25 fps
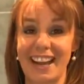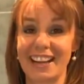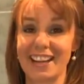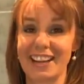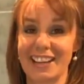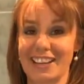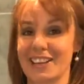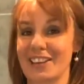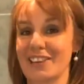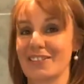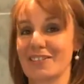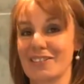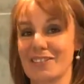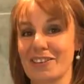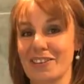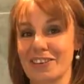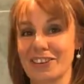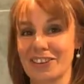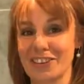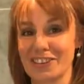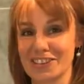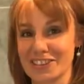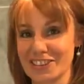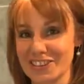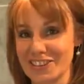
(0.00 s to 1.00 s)
thank you for all
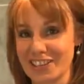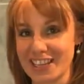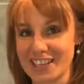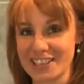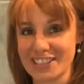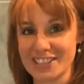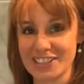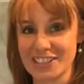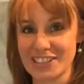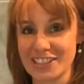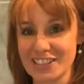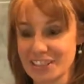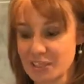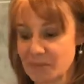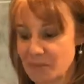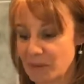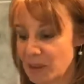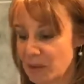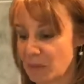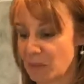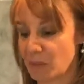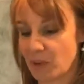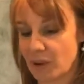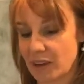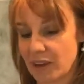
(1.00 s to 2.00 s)
your suggestions. Some of
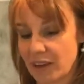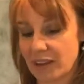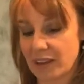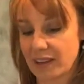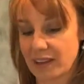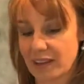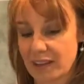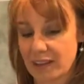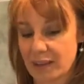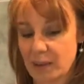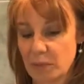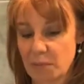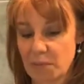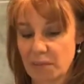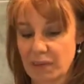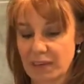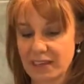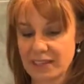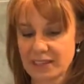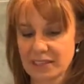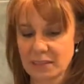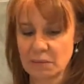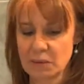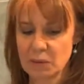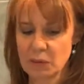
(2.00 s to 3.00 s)
them were
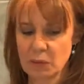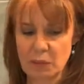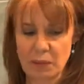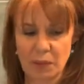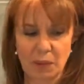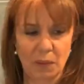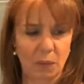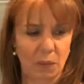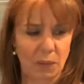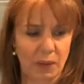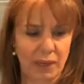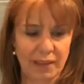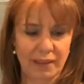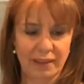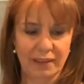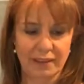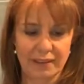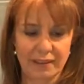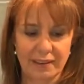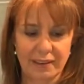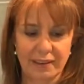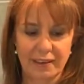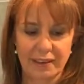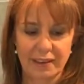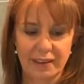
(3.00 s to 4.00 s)
brilliant, some of them were a bit weird.
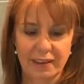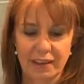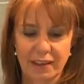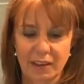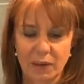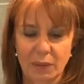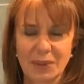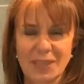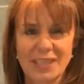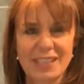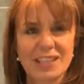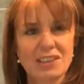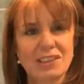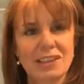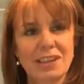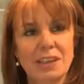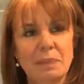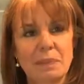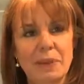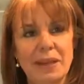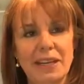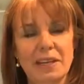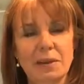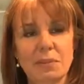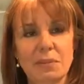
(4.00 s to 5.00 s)
We didn't try the
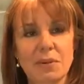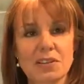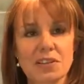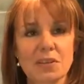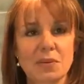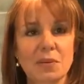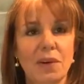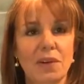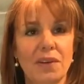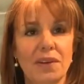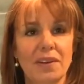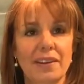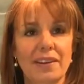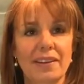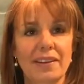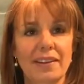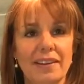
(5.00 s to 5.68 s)
peanut butter one.